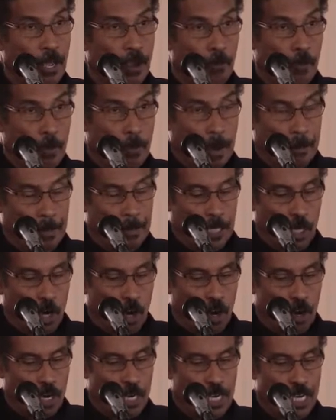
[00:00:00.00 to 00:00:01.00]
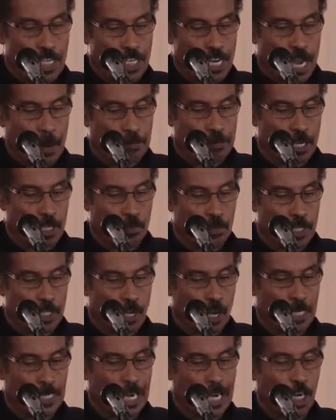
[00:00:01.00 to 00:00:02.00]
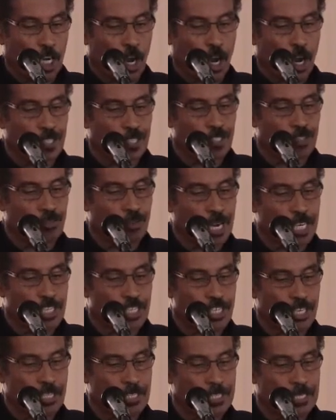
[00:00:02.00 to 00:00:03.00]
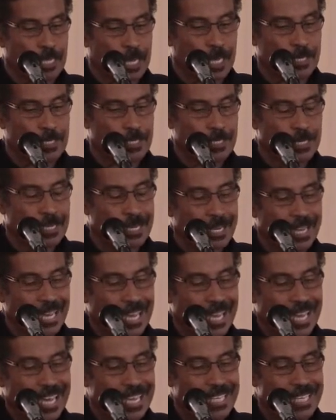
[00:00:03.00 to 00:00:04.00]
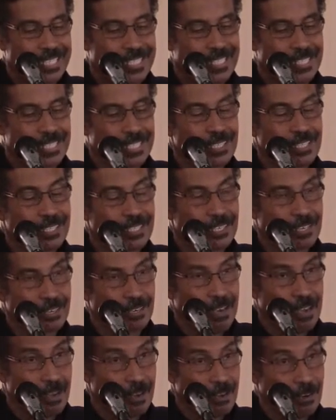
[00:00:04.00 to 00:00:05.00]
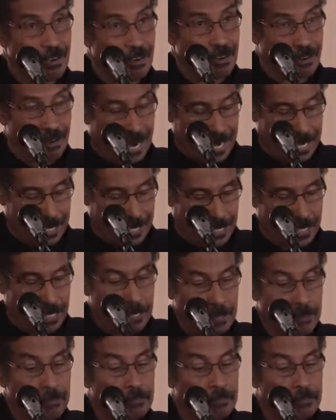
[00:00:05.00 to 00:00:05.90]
Remember in our earlier chapters, we saw that God's righteousness is Christ.